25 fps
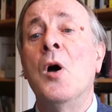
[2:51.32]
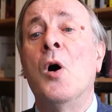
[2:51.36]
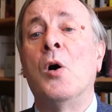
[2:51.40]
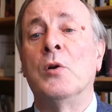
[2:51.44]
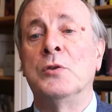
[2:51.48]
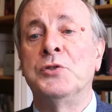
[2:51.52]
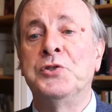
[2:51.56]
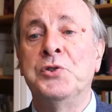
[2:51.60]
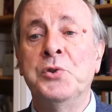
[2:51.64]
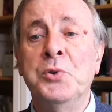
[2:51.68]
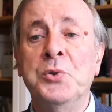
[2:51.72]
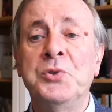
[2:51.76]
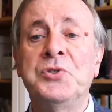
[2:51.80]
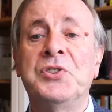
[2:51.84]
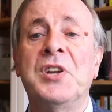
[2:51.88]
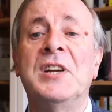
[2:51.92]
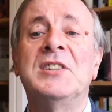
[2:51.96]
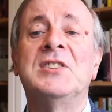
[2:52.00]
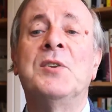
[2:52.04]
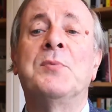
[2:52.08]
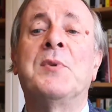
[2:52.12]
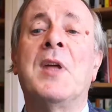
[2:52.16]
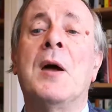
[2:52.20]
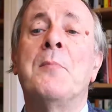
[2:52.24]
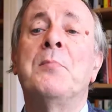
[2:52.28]
on Tuesday,
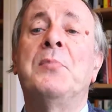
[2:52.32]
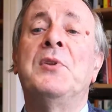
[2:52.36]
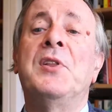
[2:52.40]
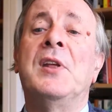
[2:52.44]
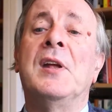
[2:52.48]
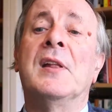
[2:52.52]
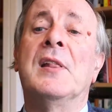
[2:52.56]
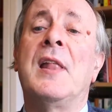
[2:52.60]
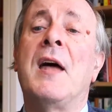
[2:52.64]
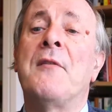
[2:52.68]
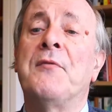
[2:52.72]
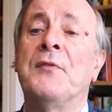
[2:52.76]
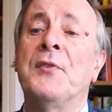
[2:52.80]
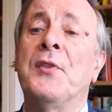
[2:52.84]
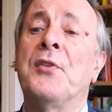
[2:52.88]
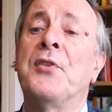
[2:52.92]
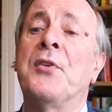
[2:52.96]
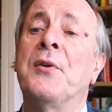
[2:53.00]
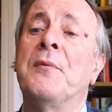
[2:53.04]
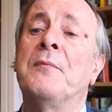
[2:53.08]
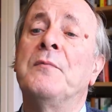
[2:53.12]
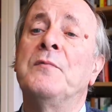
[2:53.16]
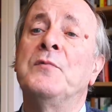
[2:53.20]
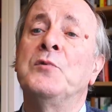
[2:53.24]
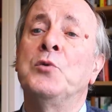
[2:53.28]
September the
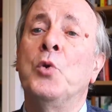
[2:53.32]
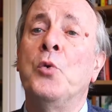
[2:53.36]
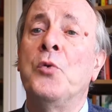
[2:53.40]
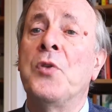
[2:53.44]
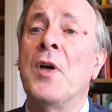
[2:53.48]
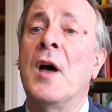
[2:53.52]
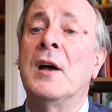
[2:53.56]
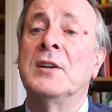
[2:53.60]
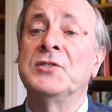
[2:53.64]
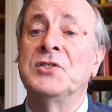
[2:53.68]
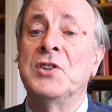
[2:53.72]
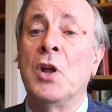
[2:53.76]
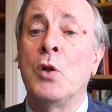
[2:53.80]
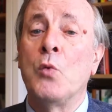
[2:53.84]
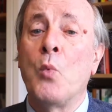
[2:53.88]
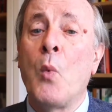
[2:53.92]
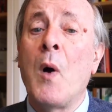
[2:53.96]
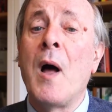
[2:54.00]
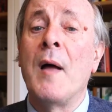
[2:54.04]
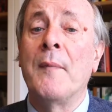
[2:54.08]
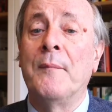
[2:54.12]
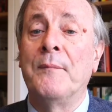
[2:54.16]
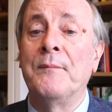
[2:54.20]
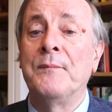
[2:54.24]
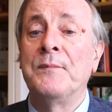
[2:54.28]
11th,
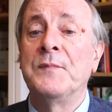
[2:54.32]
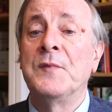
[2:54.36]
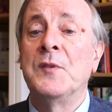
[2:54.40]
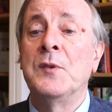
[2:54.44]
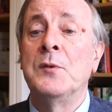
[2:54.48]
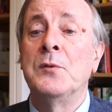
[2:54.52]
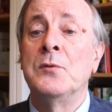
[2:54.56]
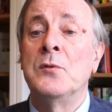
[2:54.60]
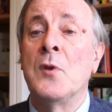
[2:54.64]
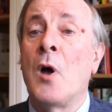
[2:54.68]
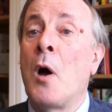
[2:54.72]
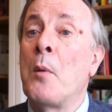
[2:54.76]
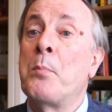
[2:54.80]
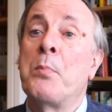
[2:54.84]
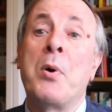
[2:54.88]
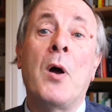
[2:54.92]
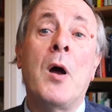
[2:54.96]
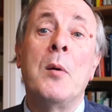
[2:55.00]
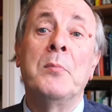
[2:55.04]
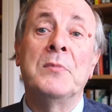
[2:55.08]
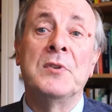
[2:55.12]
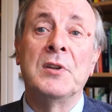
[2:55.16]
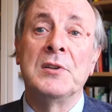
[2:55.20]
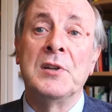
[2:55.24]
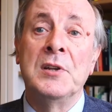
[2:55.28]
2001, now
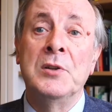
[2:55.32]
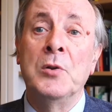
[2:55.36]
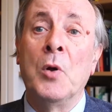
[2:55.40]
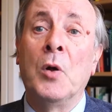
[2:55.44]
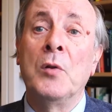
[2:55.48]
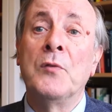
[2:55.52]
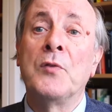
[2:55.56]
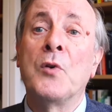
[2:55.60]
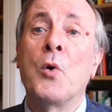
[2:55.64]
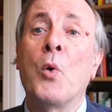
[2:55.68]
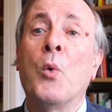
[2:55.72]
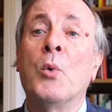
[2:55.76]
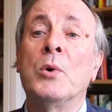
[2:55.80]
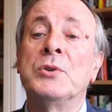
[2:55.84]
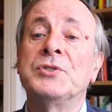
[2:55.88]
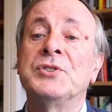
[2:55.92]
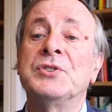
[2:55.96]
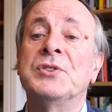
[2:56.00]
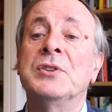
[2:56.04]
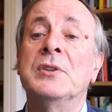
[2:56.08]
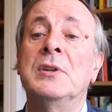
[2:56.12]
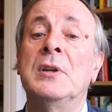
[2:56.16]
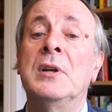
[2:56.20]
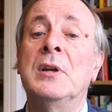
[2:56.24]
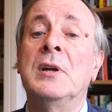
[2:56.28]
permanently known, of
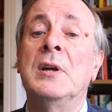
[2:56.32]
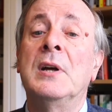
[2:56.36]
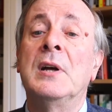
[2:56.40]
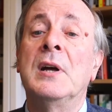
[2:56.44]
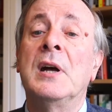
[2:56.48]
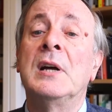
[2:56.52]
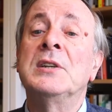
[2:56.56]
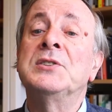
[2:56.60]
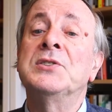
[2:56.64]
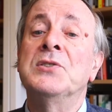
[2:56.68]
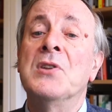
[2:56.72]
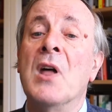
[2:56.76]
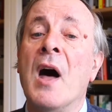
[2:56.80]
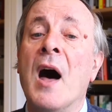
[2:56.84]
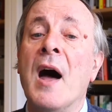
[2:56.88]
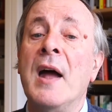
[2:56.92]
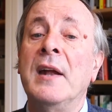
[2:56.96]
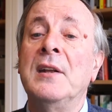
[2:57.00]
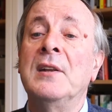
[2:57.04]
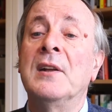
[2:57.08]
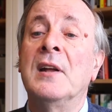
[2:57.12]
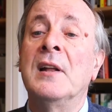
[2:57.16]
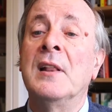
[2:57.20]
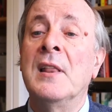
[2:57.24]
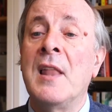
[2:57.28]
course, as
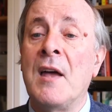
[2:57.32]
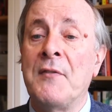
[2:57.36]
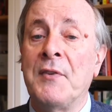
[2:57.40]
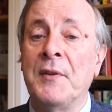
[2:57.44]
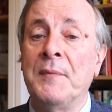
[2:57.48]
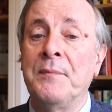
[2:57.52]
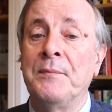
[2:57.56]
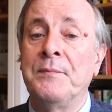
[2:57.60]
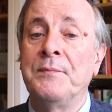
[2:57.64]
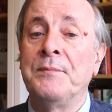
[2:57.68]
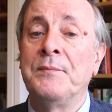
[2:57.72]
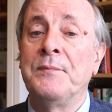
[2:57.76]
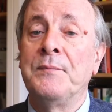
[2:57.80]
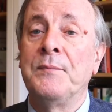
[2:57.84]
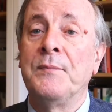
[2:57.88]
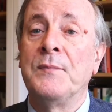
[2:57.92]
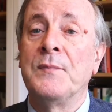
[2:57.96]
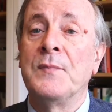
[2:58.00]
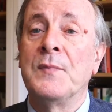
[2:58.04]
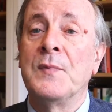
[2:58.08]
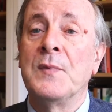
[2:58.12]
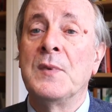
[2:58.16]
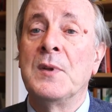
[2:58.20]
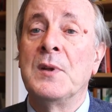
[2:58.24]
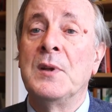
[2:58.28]
9 11.
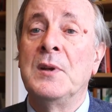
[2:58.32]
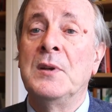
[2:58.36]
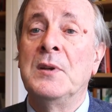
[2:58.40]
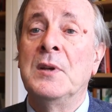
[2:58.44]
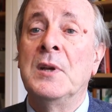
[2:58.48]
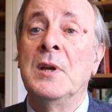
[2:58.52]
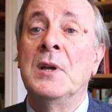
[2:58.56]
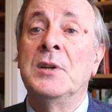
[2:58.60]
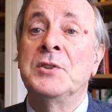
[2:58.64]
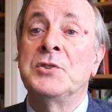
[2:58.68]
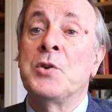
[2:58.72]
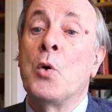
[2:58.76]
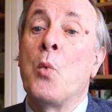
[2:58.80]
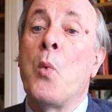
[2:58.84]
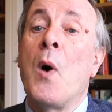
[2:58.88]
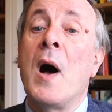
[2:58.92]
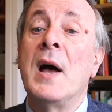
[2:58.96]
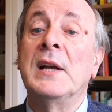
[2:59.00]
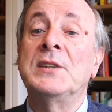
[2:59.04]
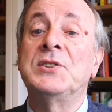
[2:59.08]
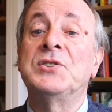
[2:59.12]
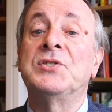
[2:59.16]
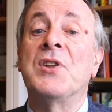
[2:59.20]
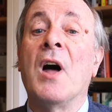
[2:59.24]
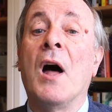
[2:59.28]
So
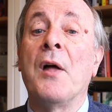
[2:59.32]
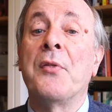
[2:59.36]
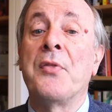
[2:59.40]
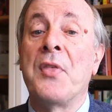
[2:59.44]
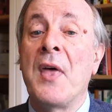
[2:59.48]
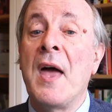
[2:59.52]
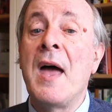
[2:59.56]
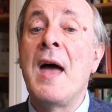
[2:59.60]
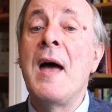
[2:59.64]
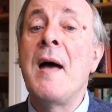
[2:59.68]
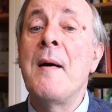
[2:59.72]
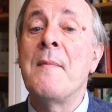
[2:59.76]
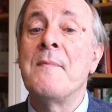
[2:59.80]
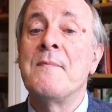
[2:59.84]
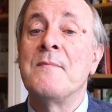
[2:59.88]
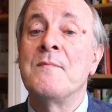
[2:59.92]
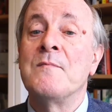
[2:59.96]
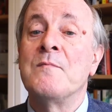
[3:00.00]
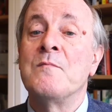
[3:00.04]
why start there?